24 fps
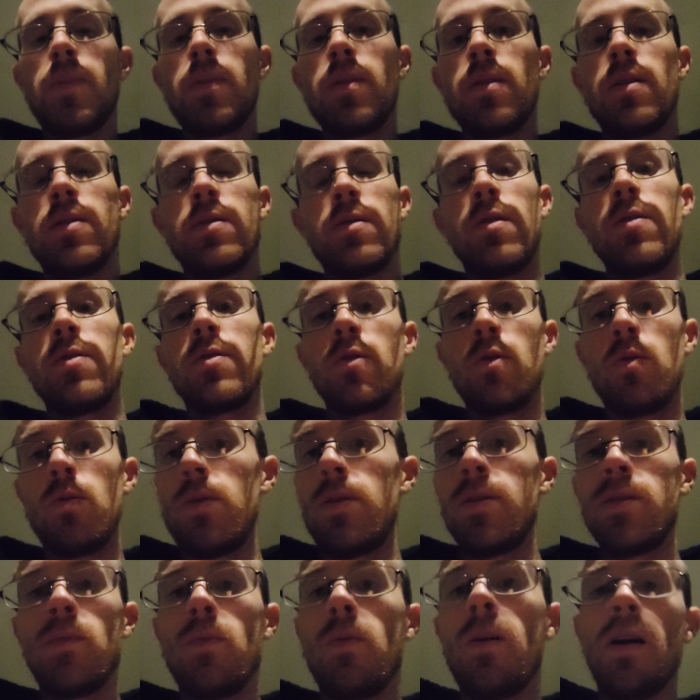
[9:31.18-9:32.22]
It's also a
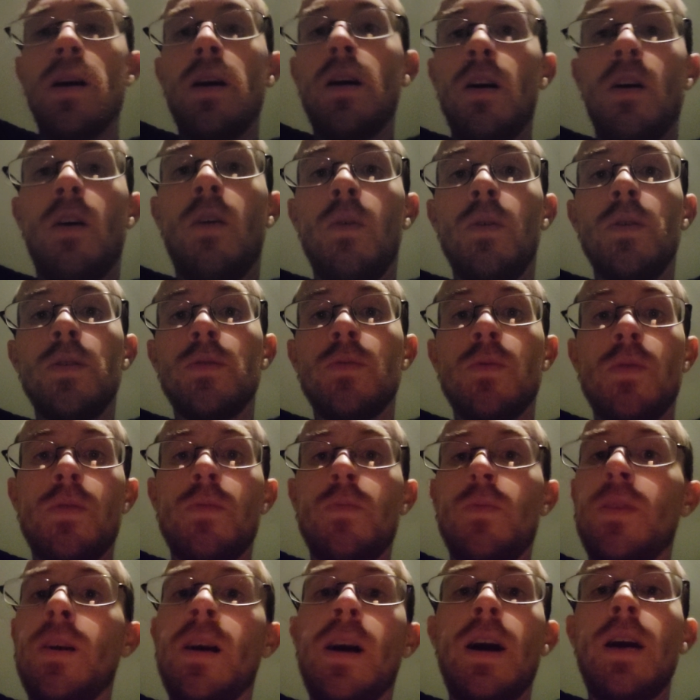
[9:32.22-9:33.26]
reason why I always run
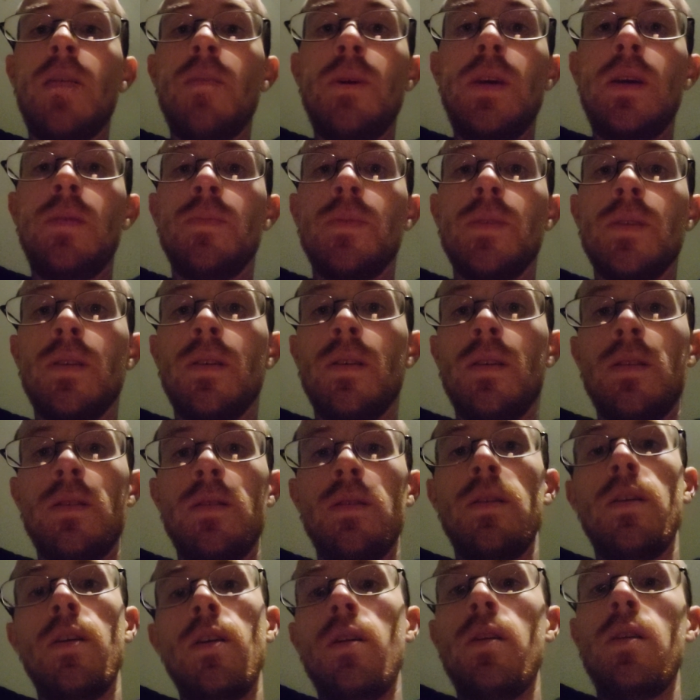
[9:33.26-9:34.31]
with high beams on.
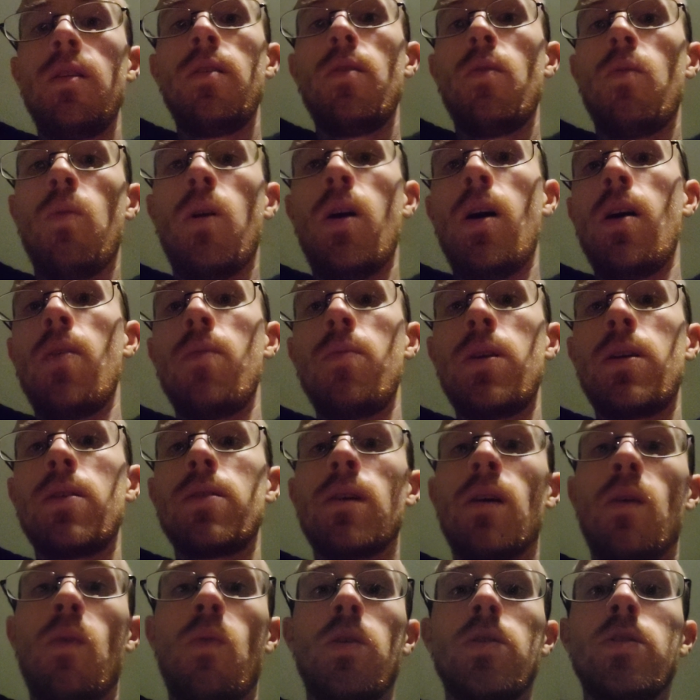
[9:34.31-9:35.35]
Why? Because
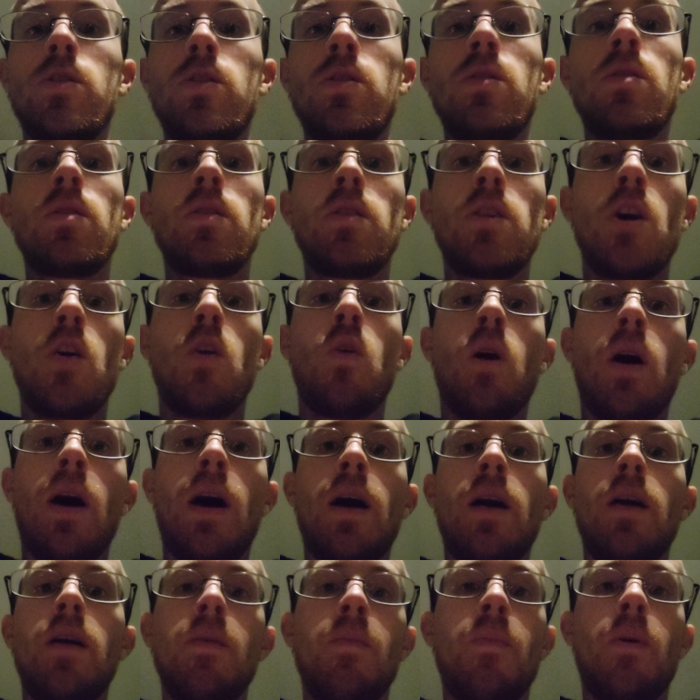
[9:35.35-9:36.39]
I want you to know I
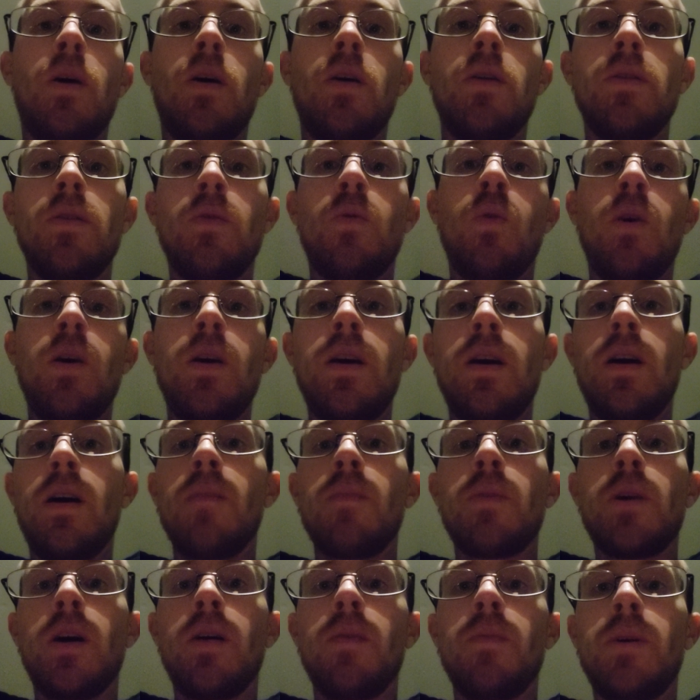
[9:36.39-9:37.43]
am on the way. I'm
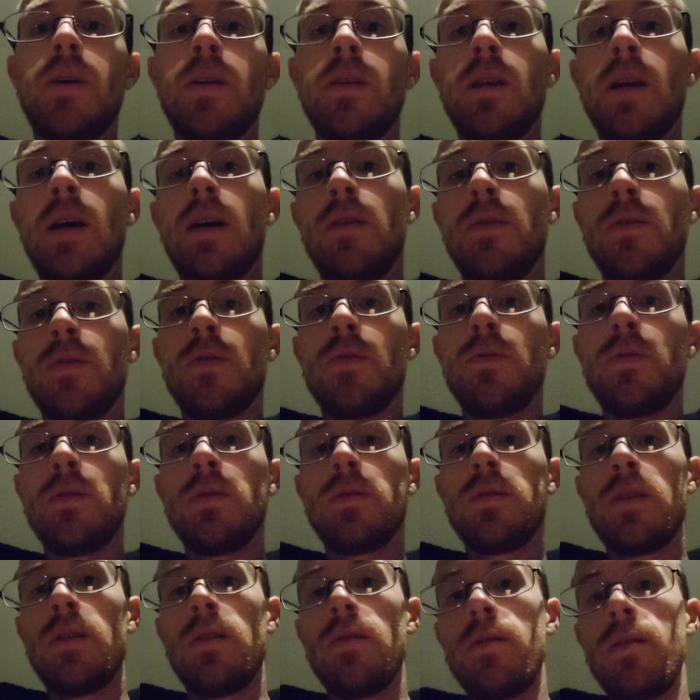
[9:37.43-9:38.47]
coming down through this
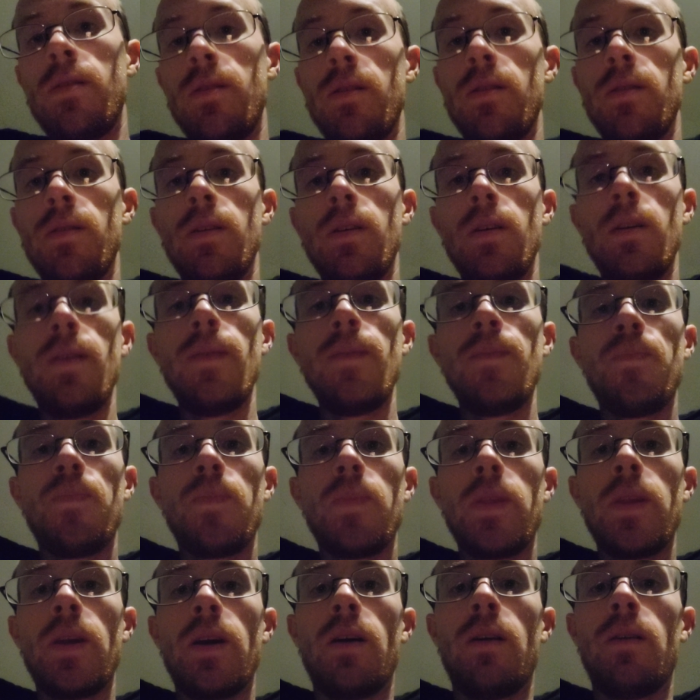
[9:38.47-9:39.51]
area.
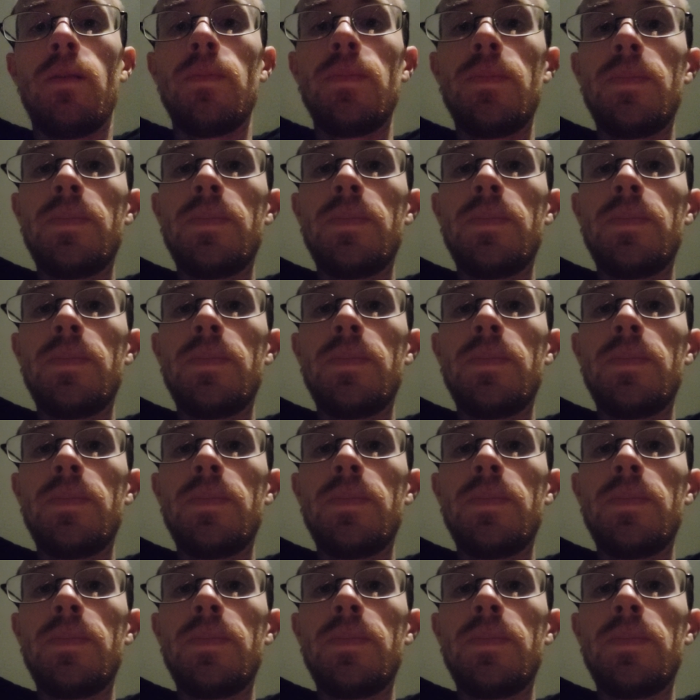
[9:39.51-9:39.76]
Now,